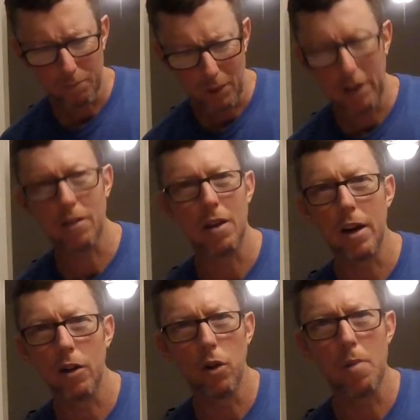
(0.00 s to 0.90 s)
I said,
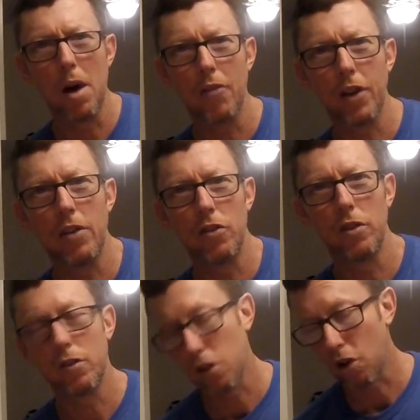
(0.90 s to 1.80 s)
not going to do any
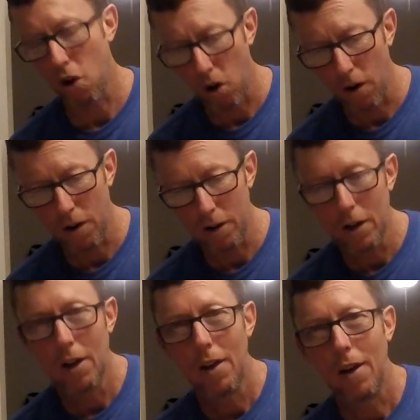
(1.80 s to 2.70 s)
modifications to the car.
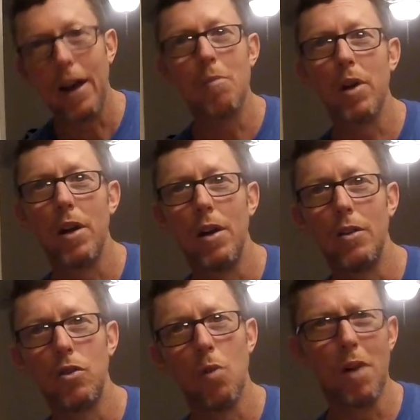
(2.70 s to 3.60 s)
I am going
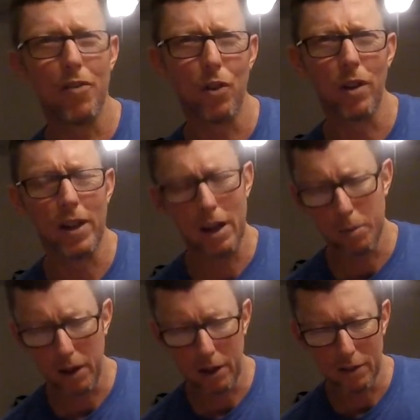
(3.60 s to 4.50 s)
to do a muffler delete.
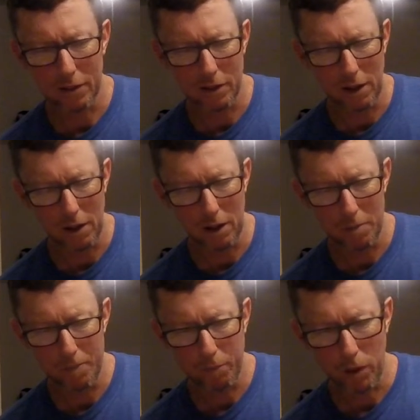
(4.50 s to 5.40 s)
I'm going to get the, I'm
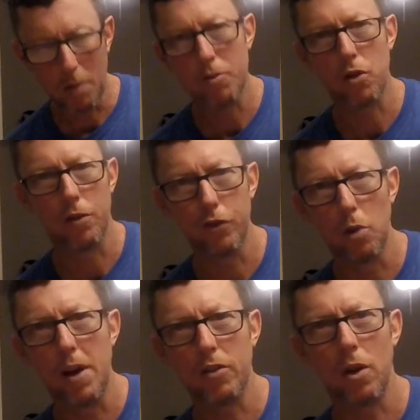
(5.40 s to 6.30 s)
sure the
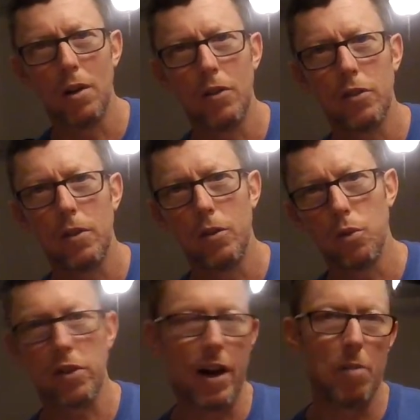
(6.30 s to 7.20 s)
Flowmaster All Series,
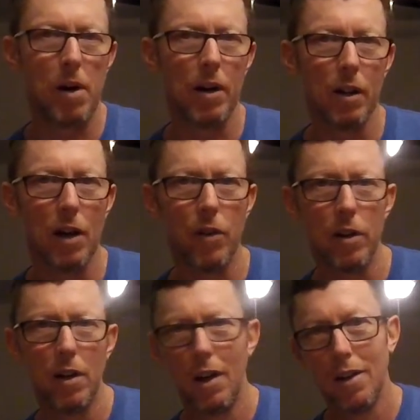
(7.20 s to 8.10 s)
which I had on my
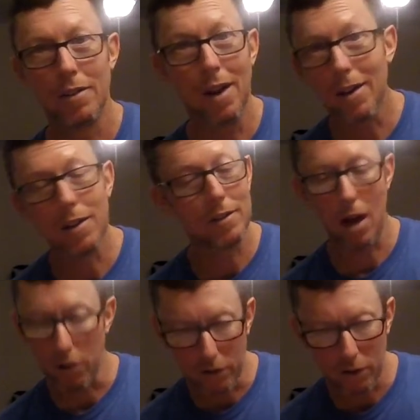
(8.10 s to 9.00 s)
11. It's not going to
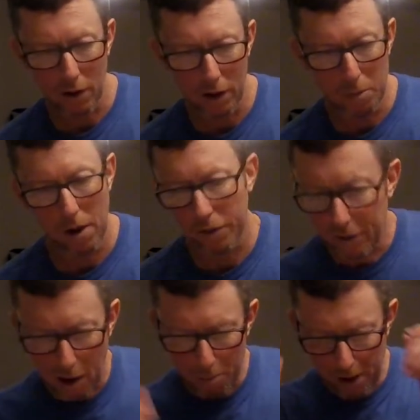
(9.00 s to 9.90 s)
sound as good, but it'll
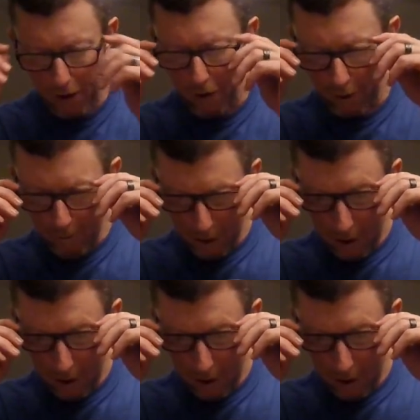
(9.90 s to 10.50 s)
sound better.